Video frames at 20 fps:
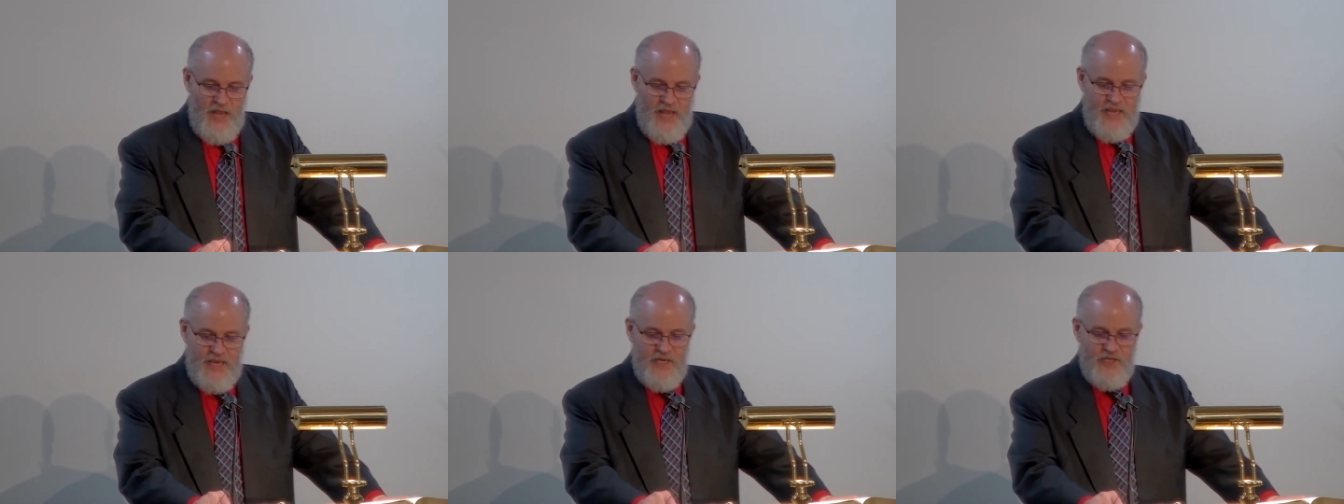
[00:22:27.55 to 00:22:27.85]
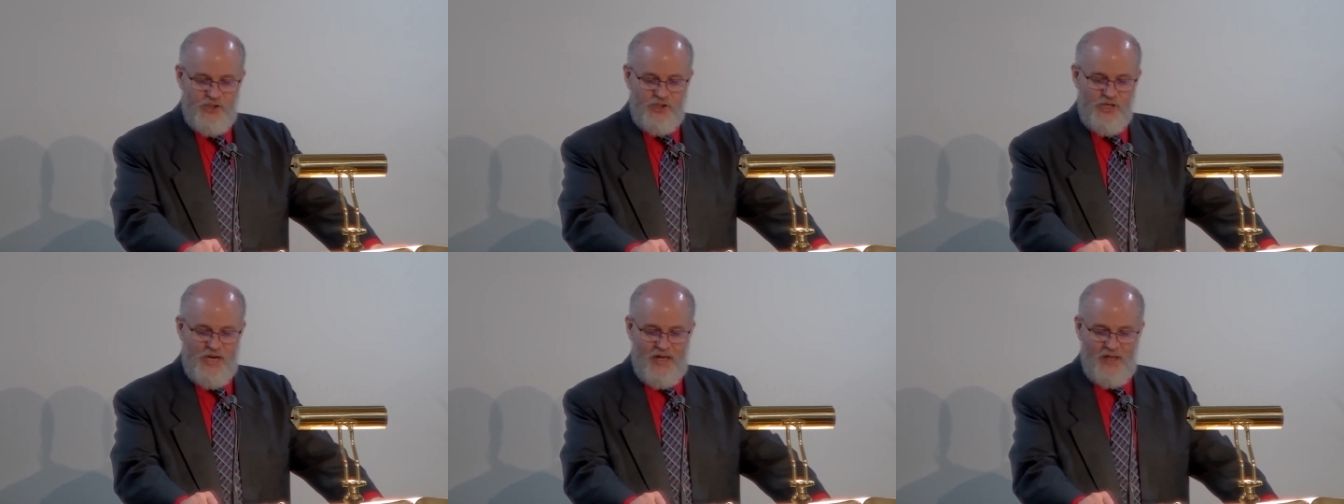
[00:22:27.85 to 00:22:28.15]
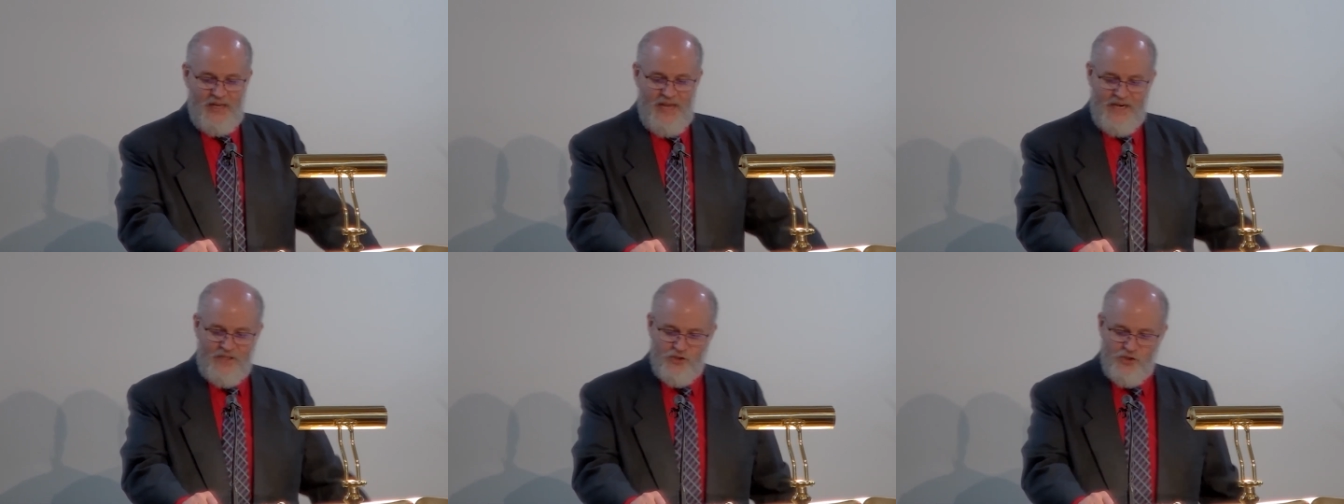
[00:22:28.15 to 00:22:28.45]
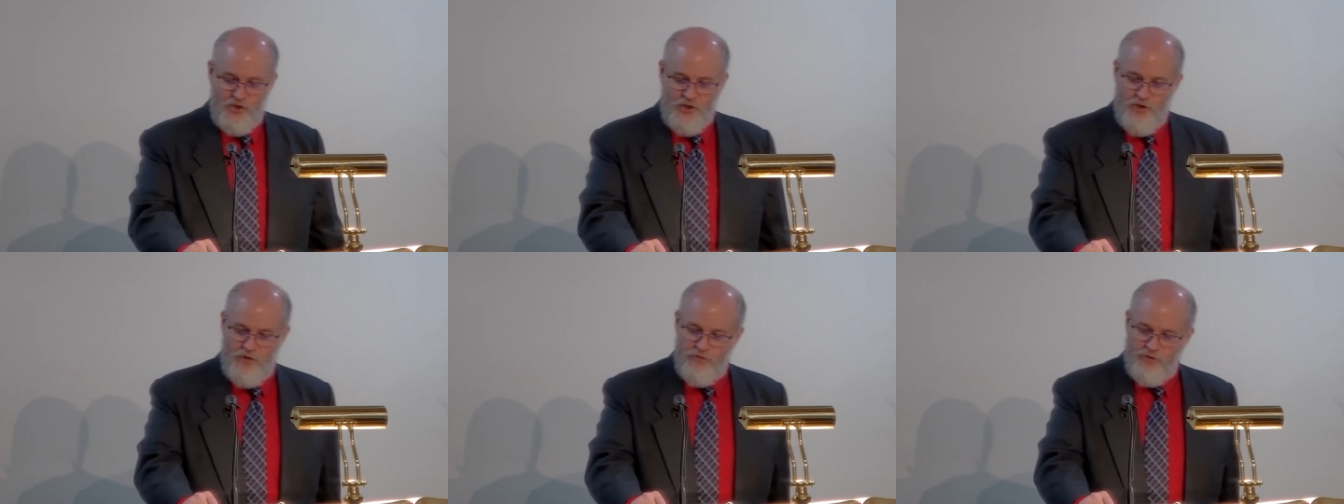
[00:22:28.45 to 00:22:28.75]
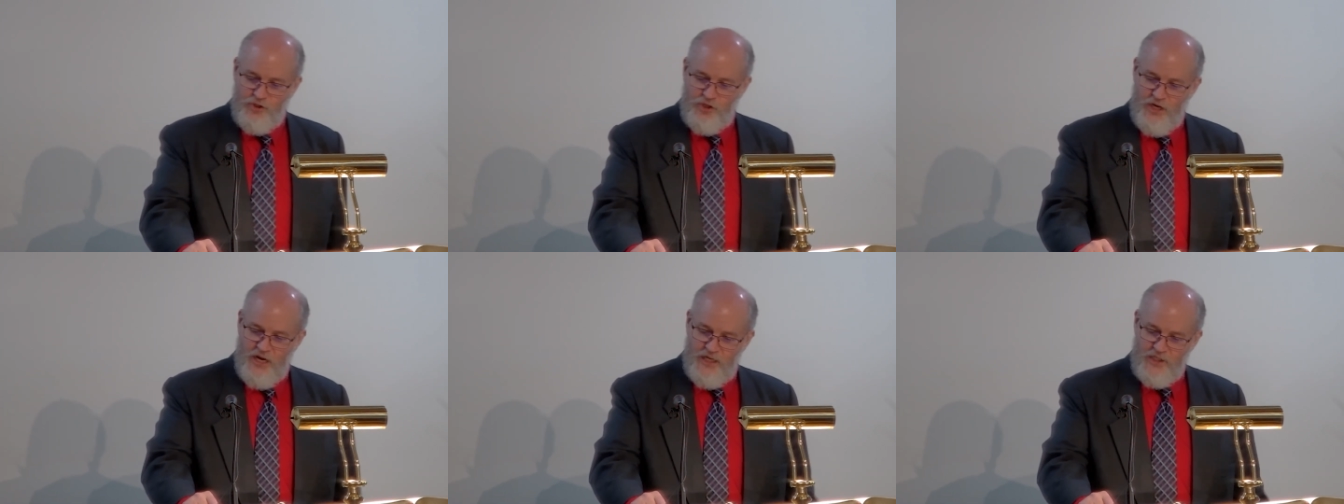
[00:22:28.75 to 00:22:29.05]
He shall
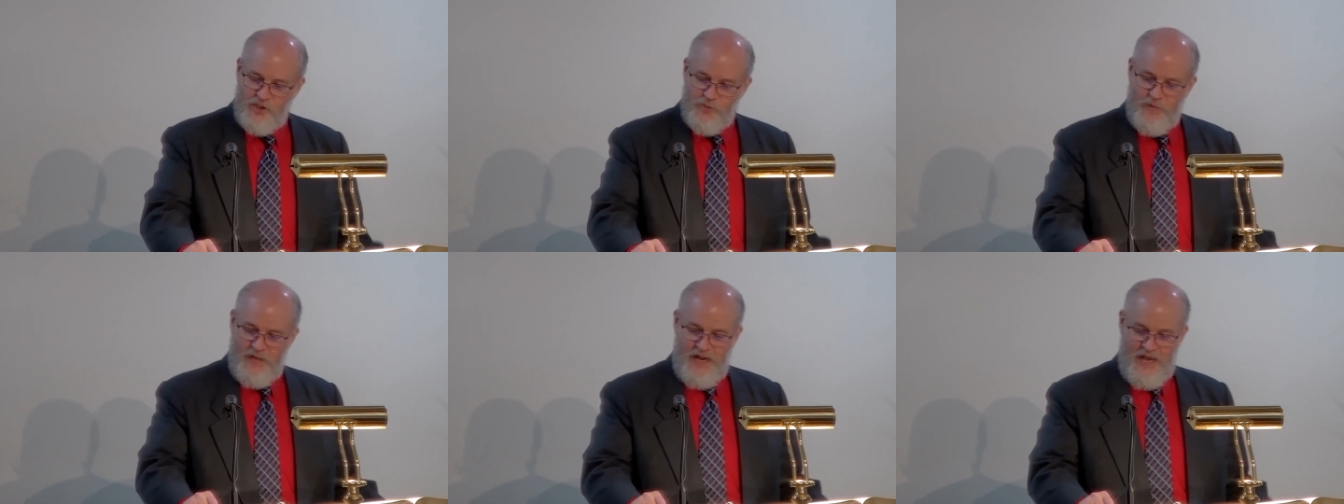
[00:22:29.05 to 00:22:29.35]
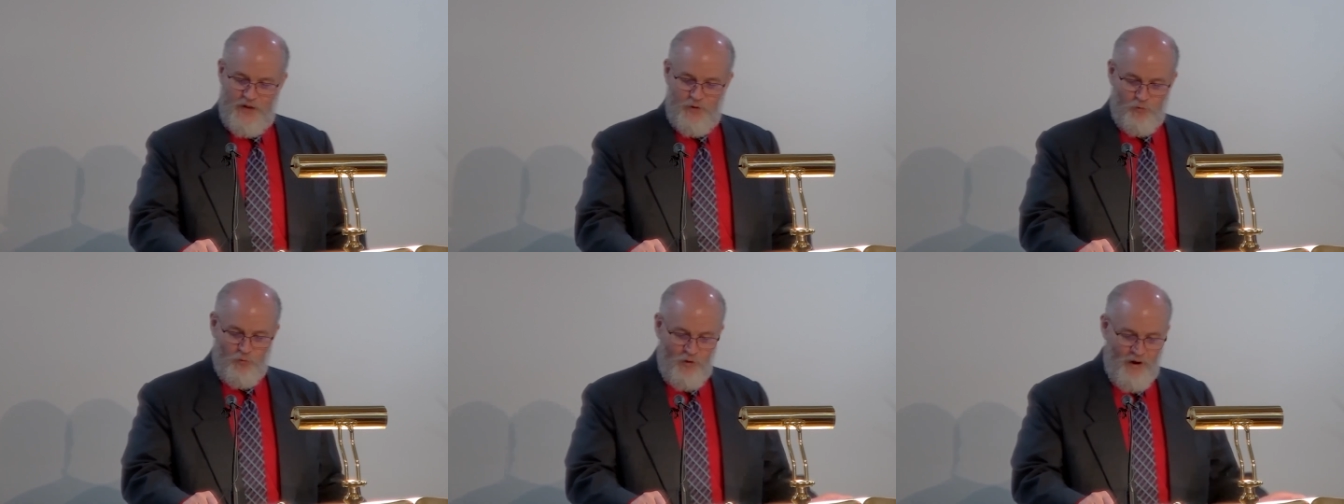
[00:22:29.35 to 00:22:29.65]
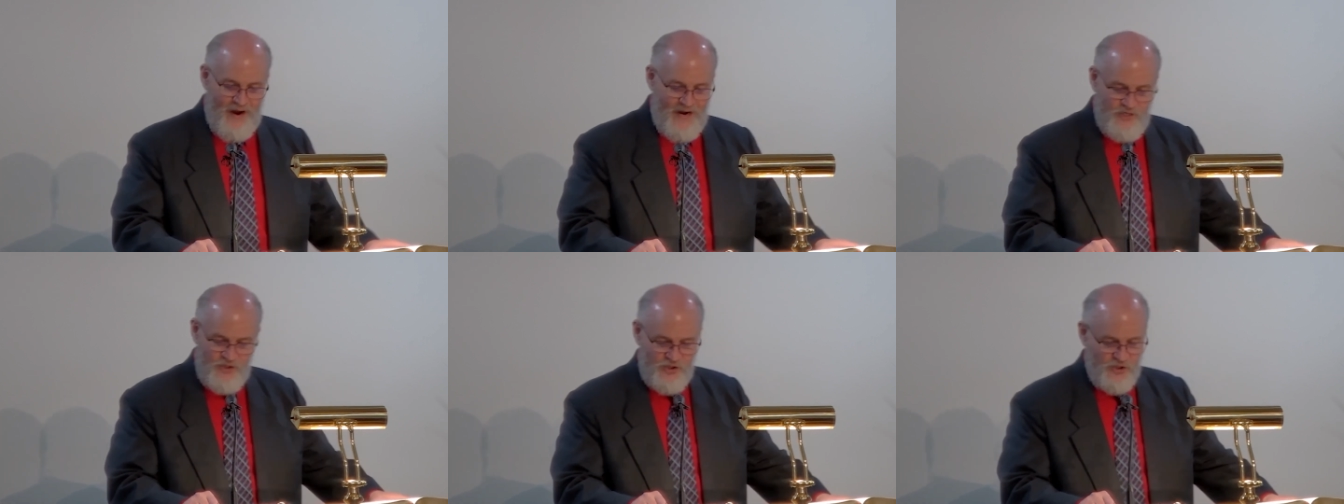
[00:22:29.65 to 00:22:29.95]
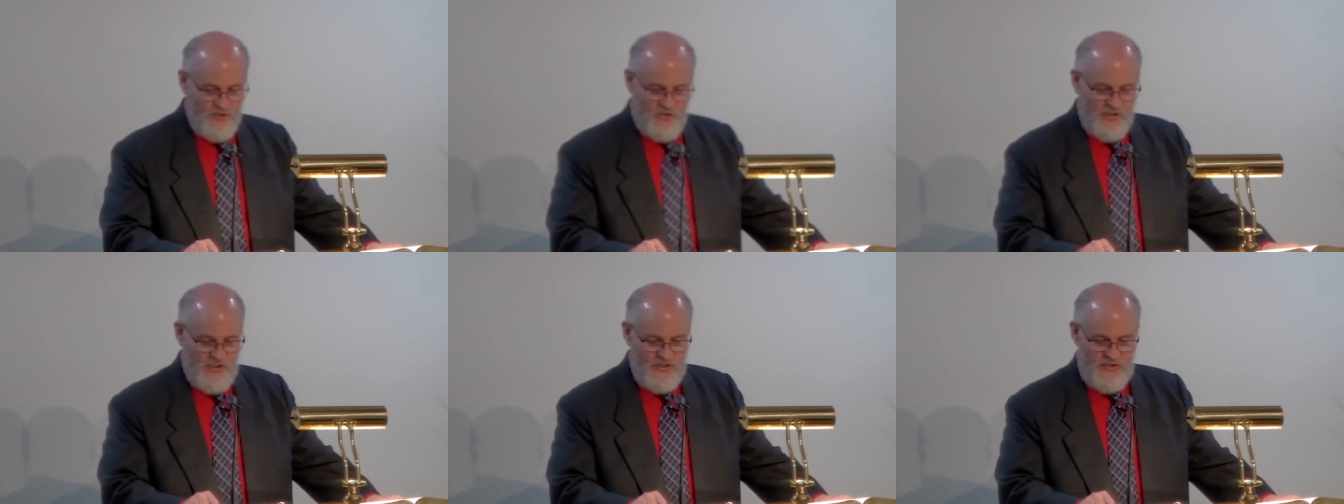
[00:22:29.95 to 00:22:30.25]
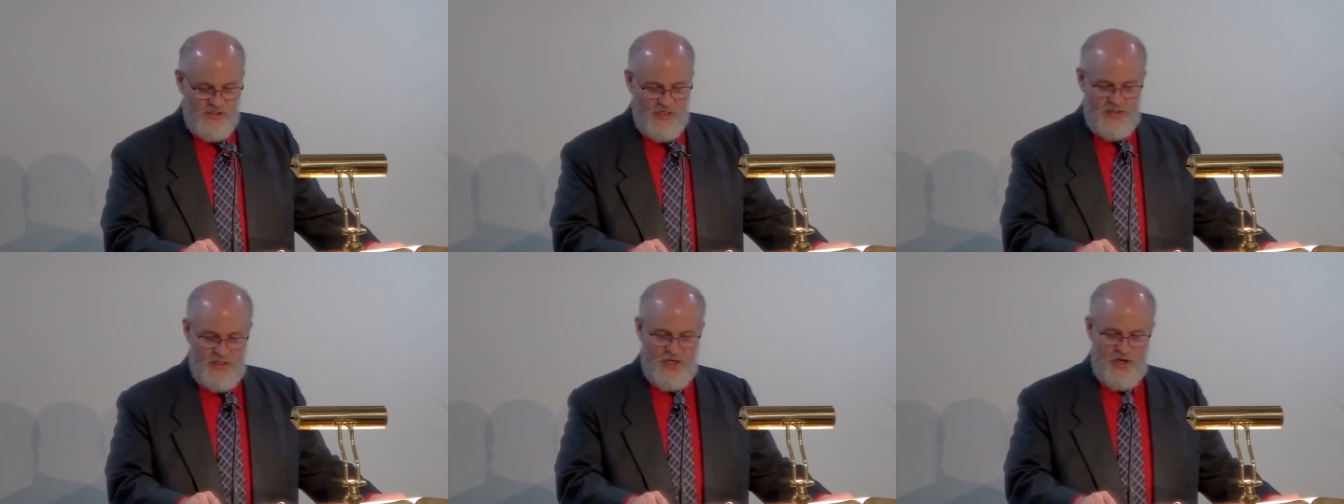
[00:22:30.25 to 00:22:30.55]
execute judgment and
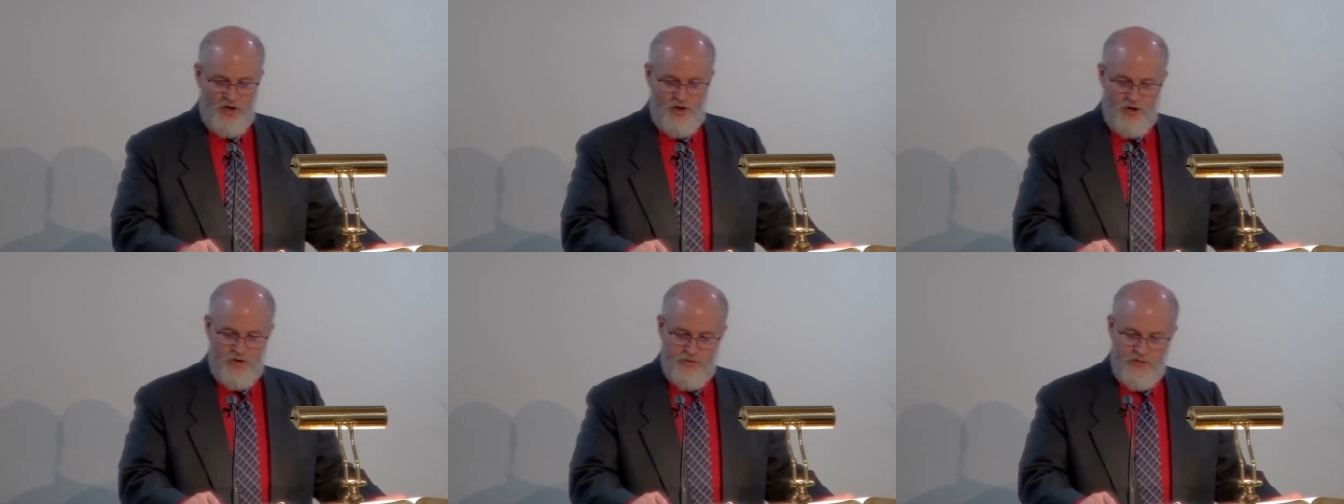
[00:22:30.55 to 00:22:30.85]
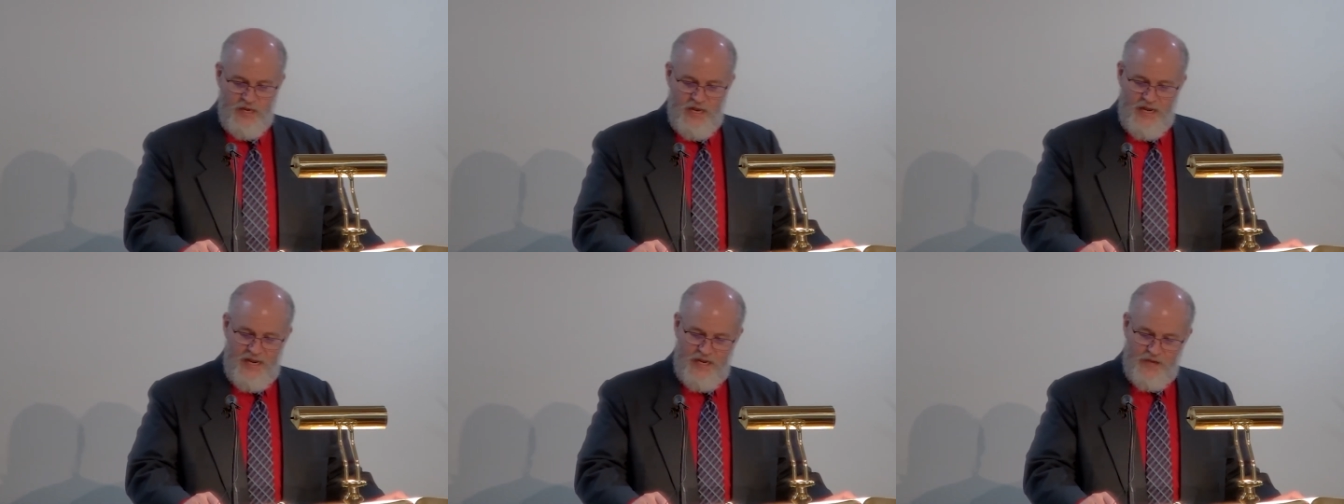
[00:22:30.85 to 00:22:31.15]
righteousness in the earth.